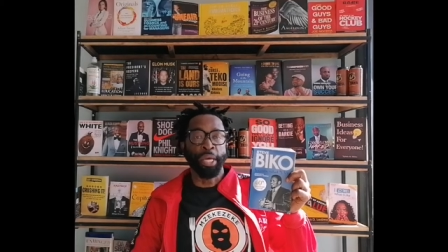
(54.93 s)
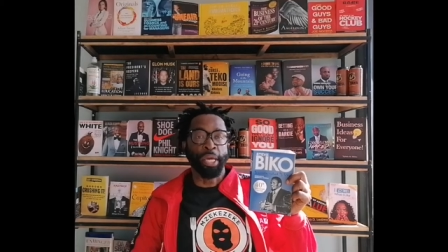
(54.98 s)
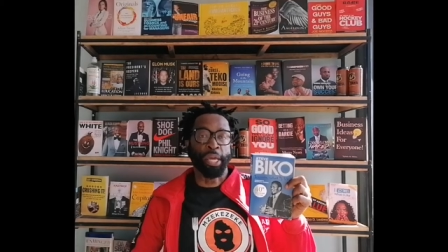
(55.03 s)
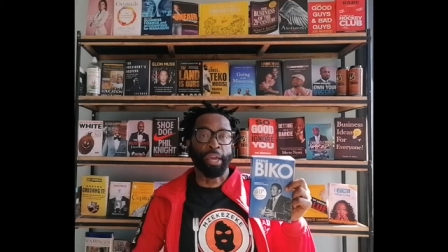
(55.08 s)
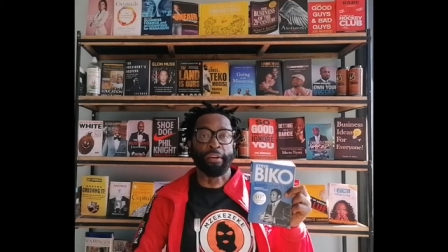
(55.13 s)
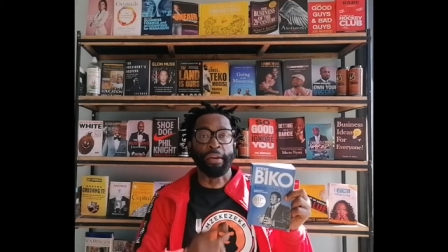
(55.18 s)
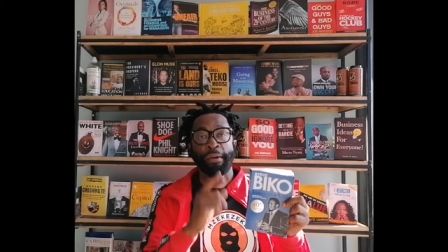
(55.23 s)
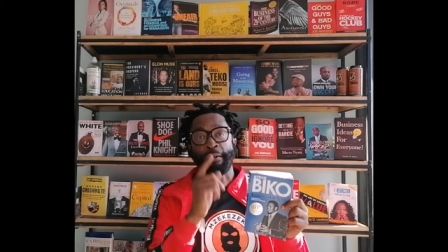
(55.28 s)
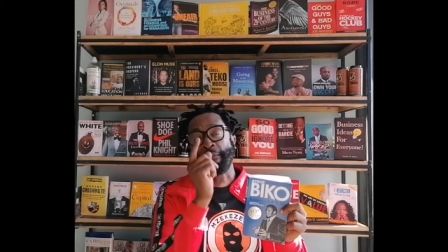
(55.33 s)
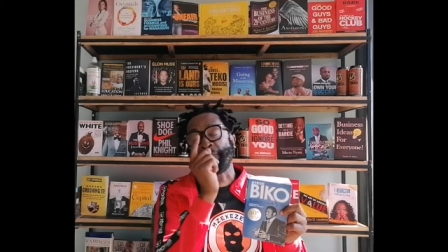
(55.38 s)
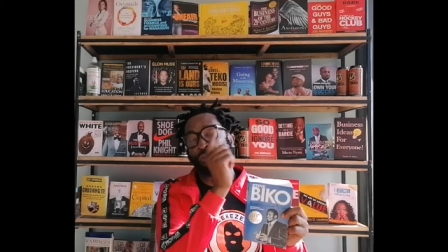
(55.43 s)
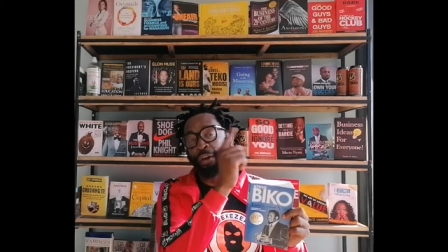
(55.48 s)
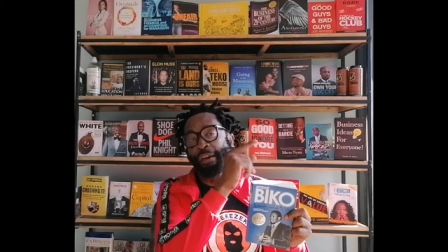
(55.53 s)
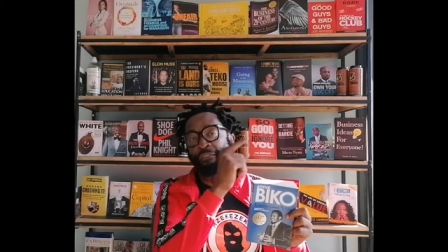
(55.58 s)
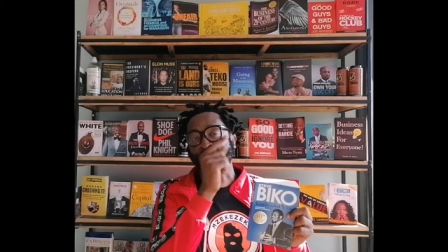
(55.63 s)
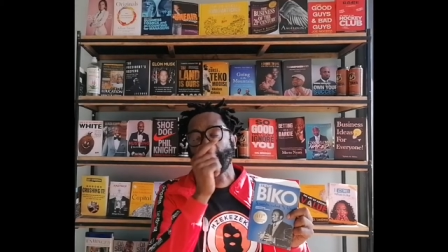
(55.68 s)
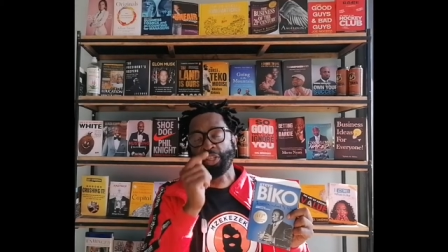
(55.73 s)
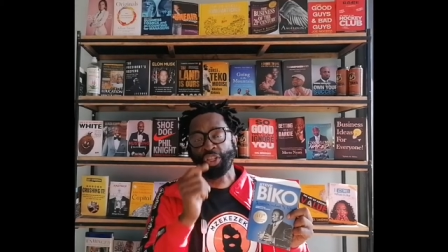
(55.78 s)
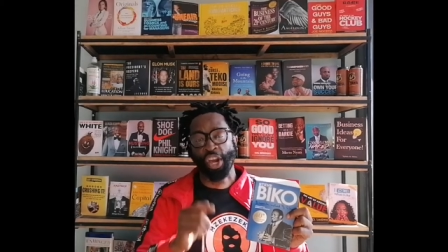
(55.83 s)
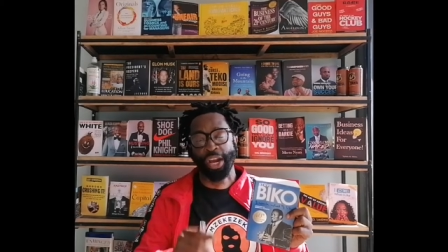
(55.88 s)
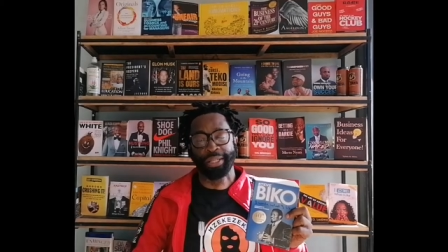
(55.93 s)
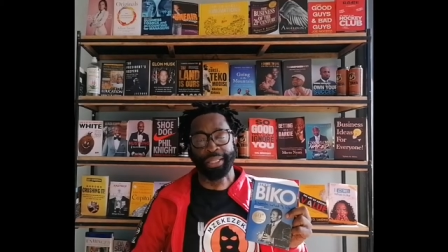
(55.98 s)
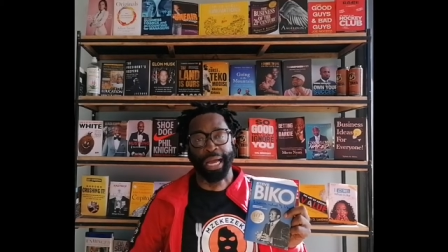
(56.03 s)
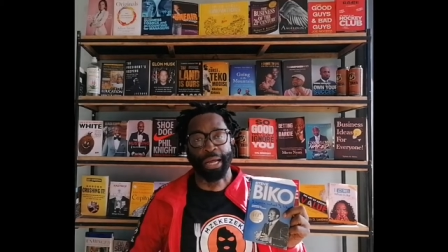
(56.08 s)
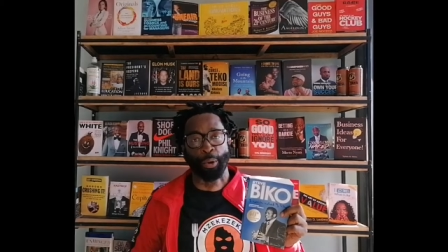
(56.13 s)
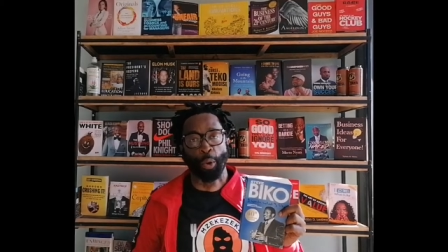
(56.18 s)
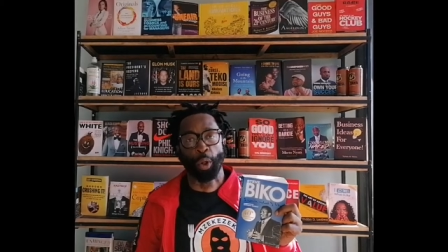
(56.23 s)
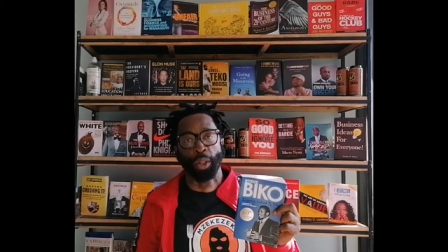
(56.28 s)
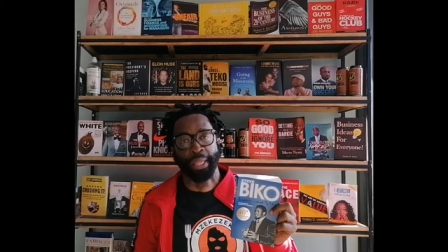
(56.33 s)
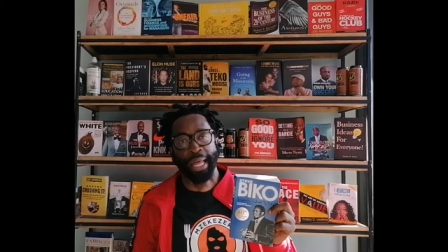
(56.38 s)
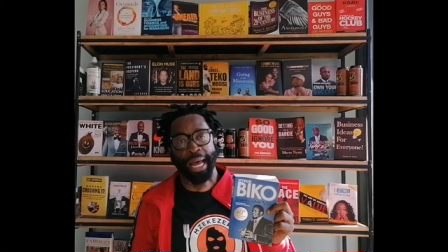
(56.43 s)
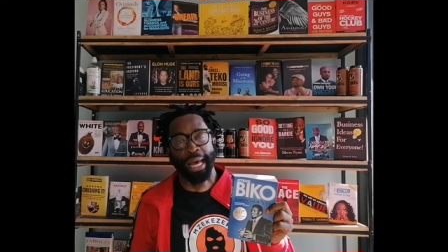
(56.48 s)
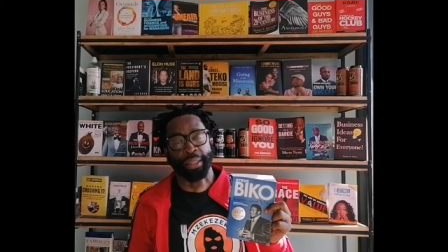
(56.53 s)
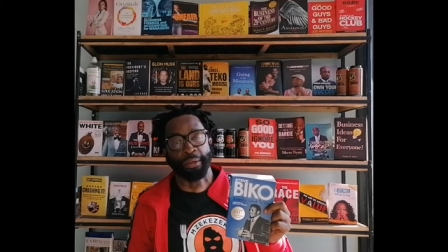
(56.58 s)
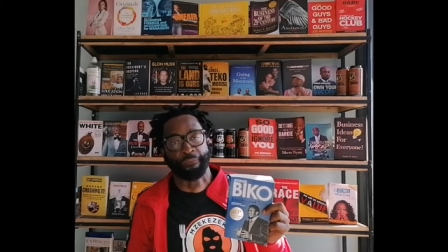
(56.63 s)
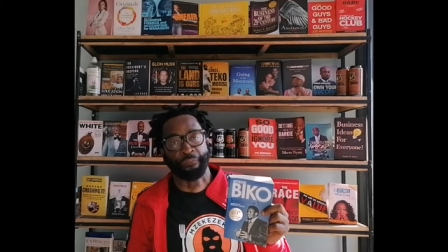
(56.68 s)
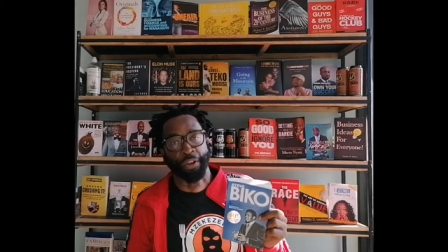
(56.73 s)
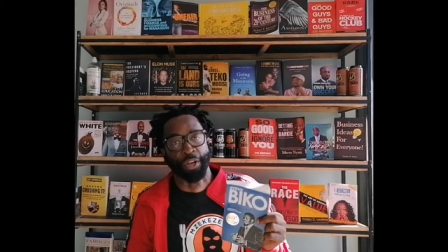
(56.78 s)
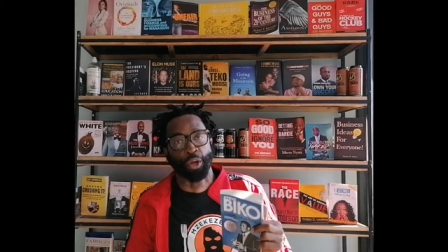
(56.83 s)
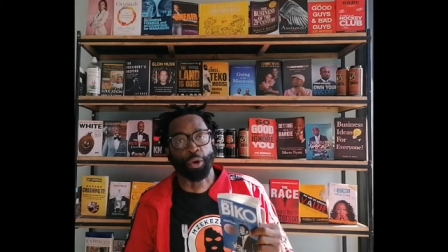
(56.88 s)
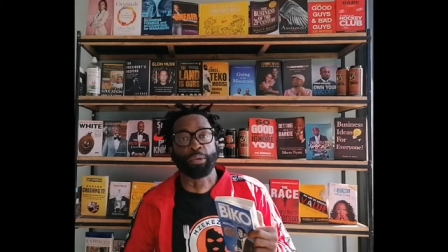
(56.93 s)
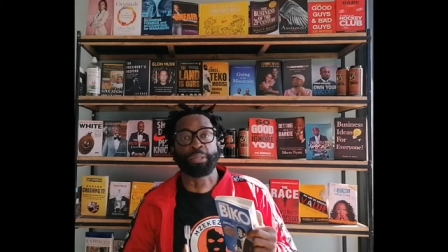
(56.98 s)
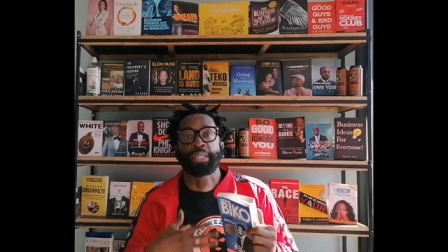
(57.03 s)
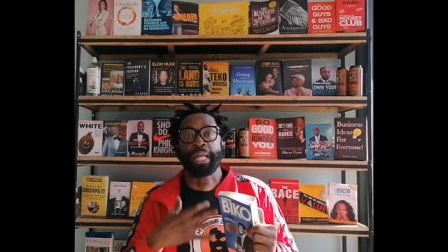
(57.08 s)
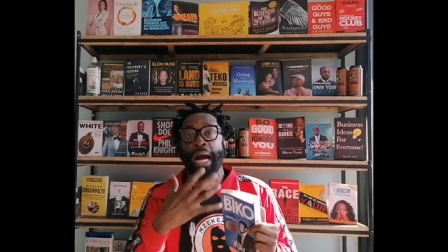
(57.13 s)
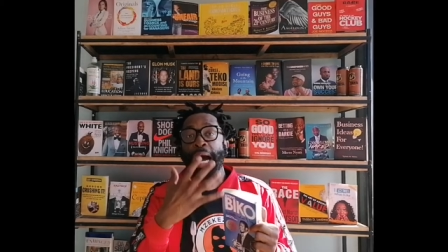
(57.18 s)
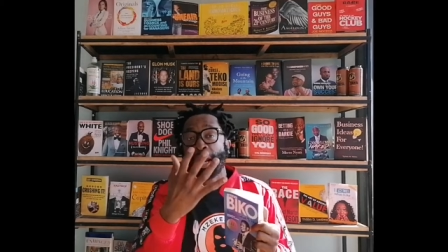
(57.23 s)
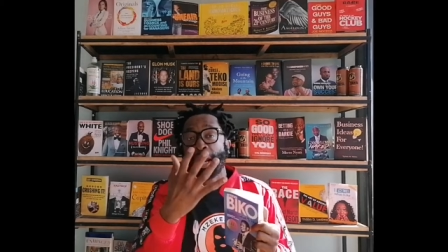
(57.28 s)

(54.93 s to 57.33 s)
If you haven't checked out all the other videos, they